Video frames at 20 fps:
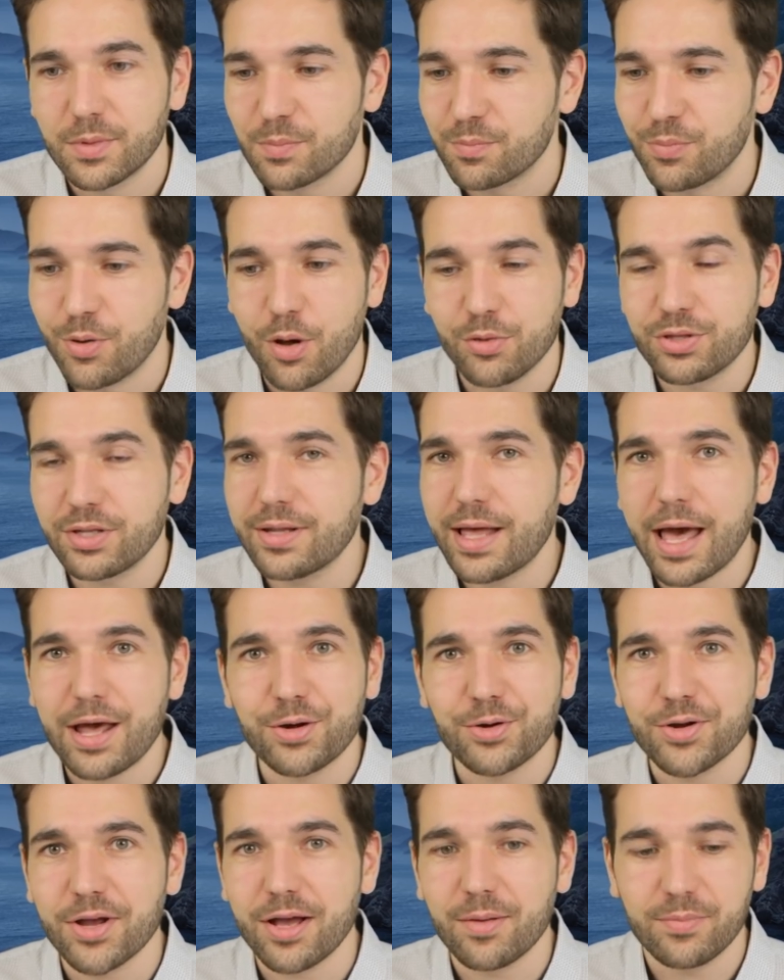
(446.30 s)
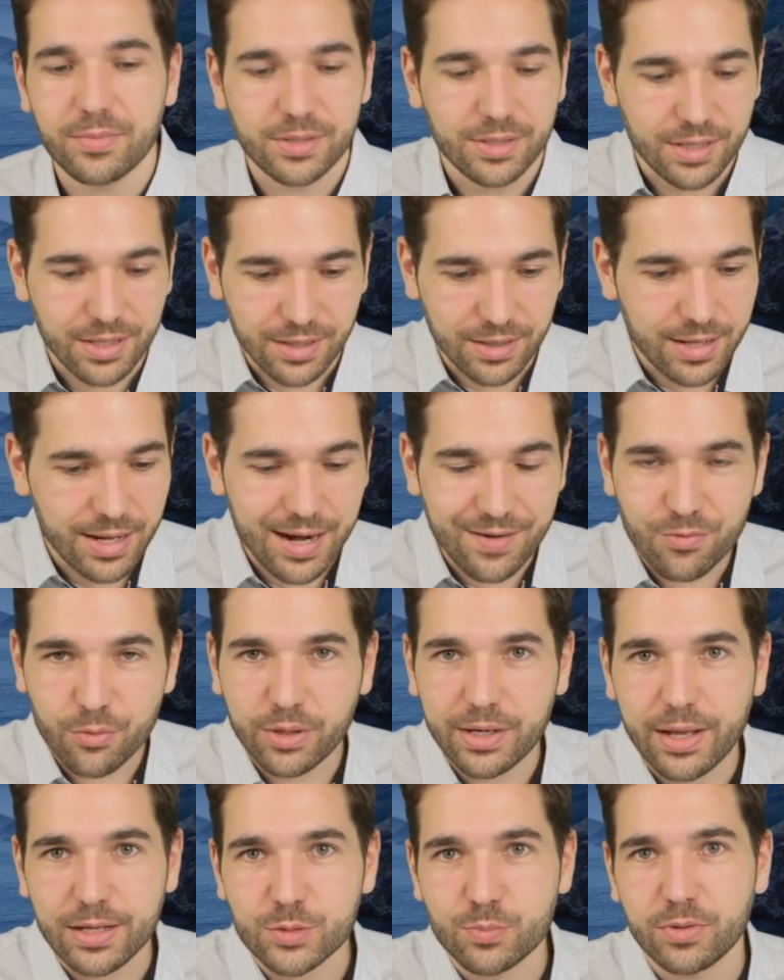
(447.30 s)
Pull the ladder up, let
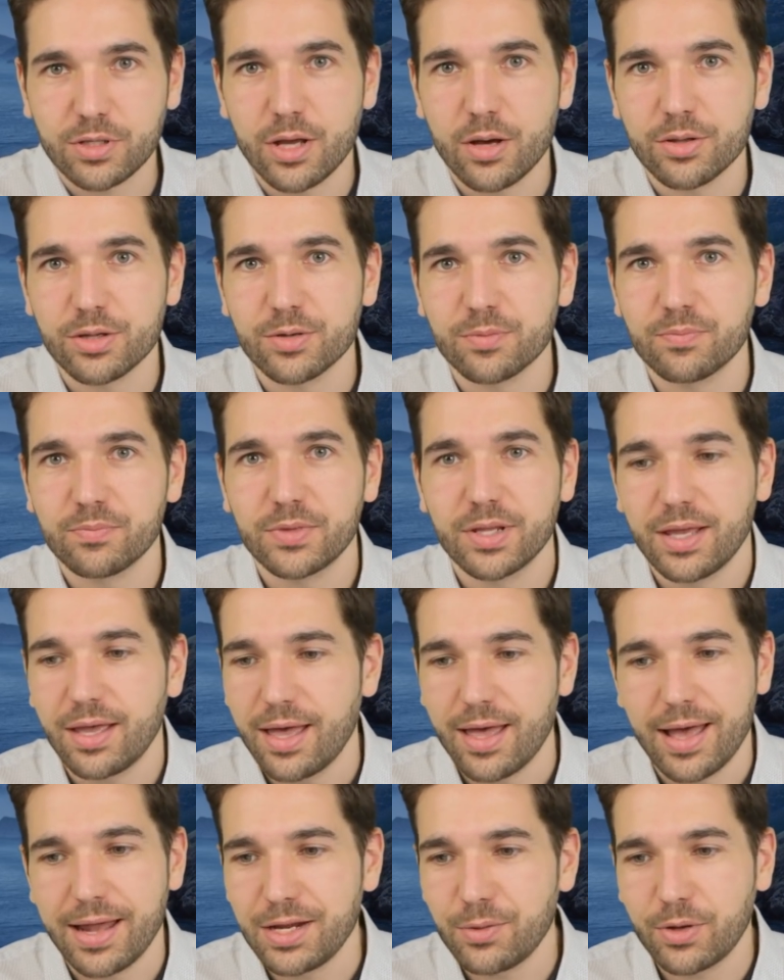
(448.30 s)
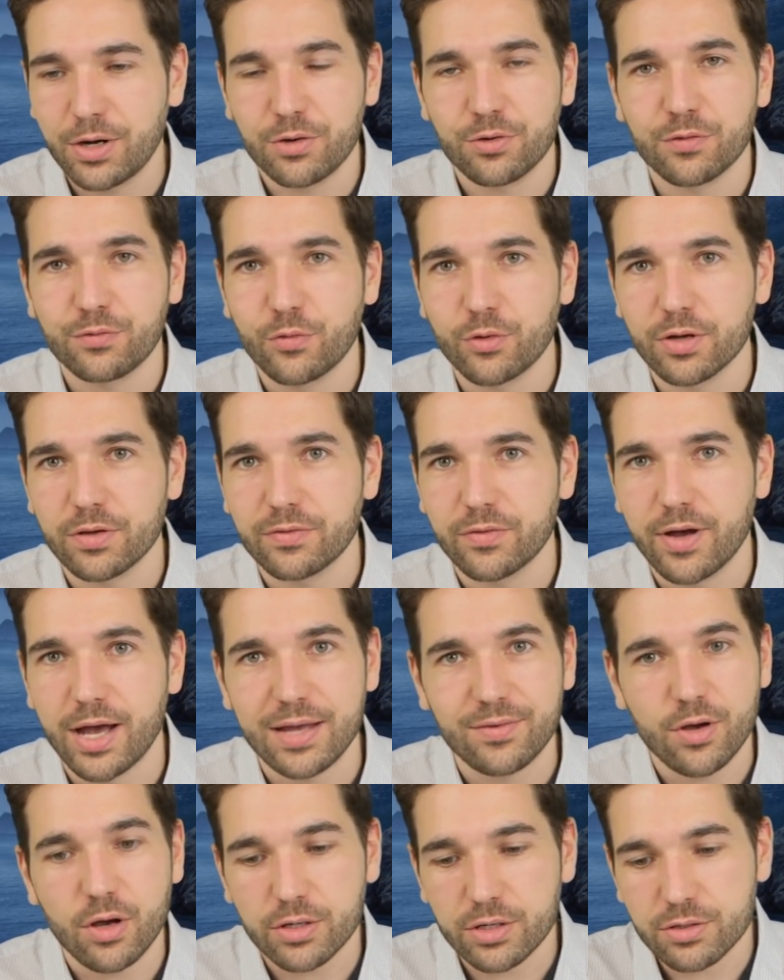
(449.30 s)
everyone else below them. Anyone under
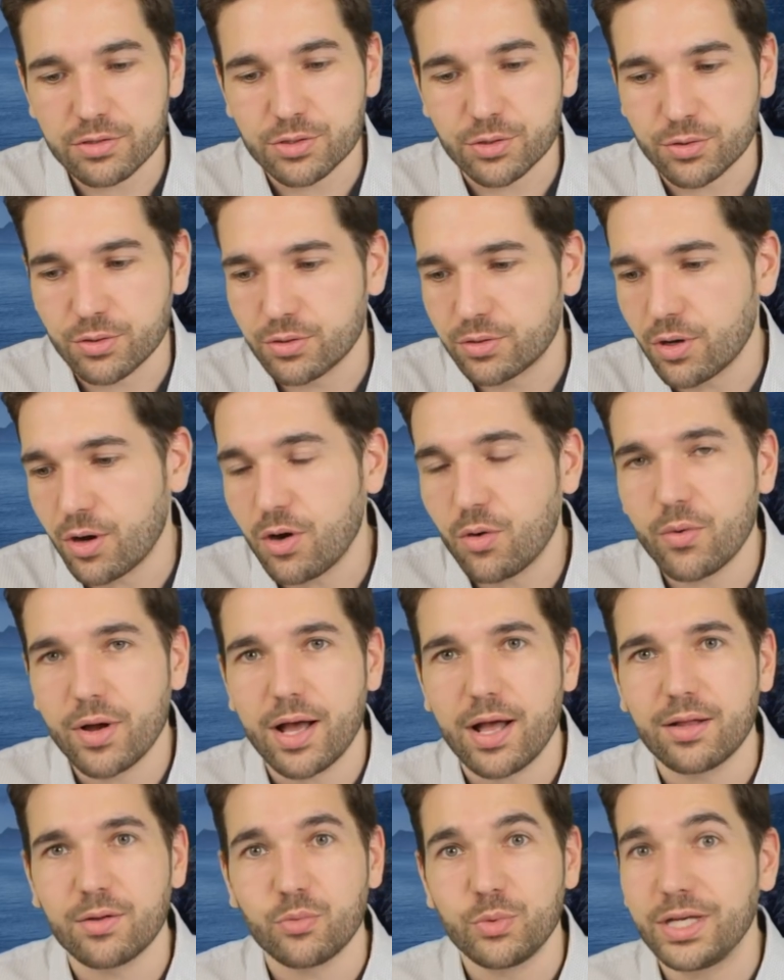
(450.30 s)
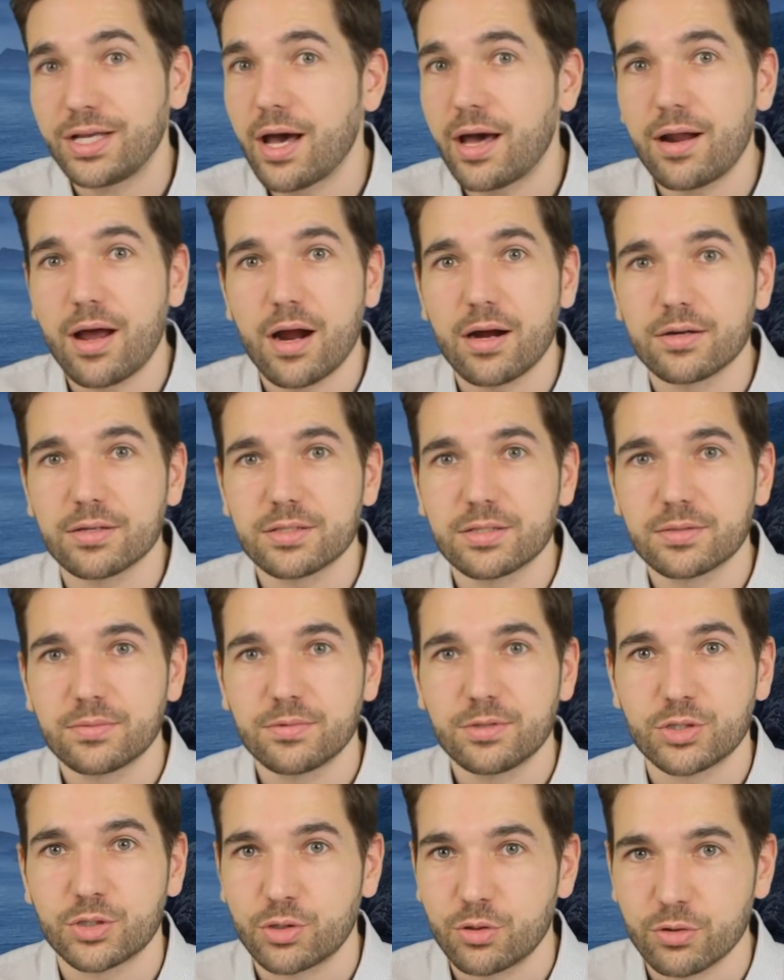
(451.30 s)
45, oh, you're screwed. Oh, well, we got ours.
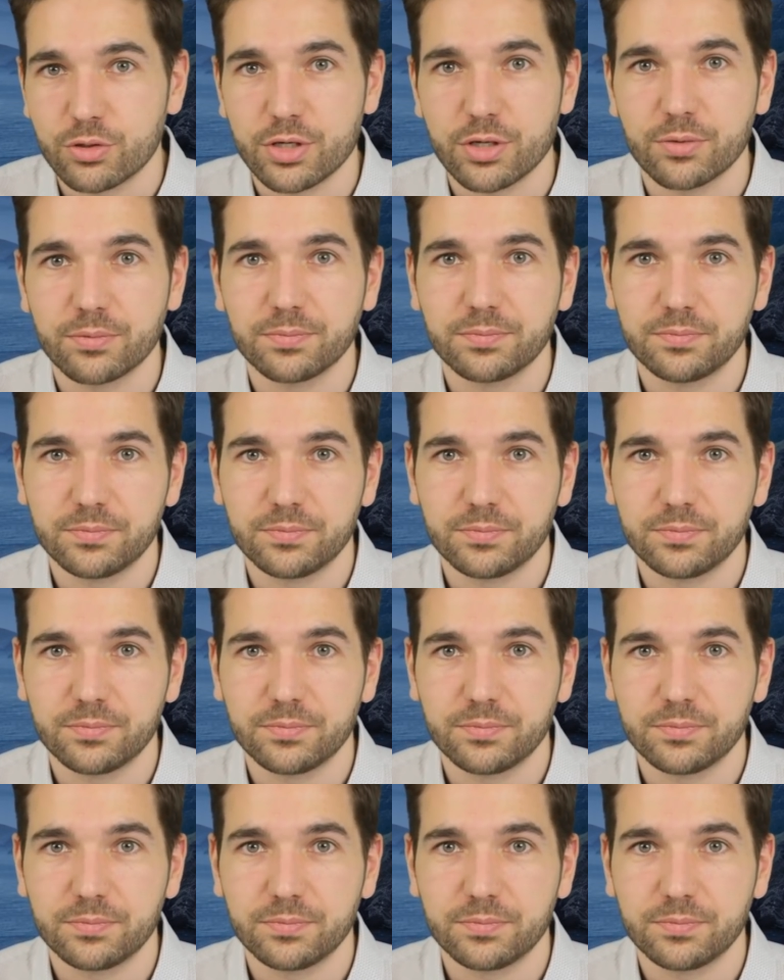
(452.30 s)
Screw you.